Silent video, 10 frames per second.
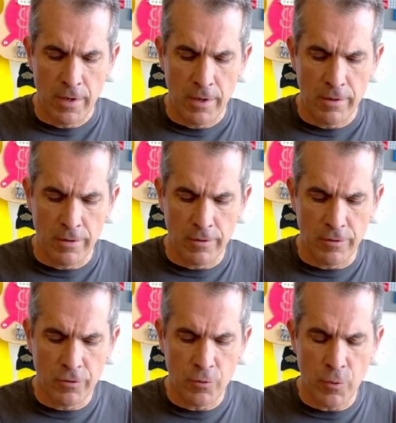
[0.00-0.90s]
There's a
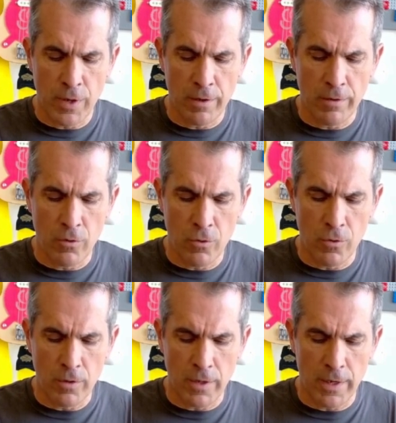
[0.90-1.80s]
square
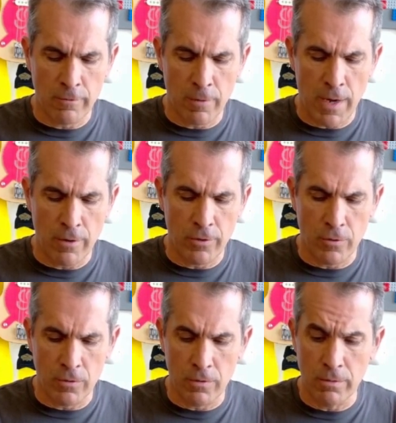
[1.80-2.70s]
hole and a round
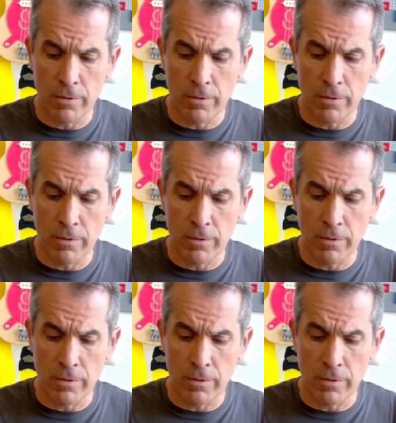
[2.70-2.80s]
hole.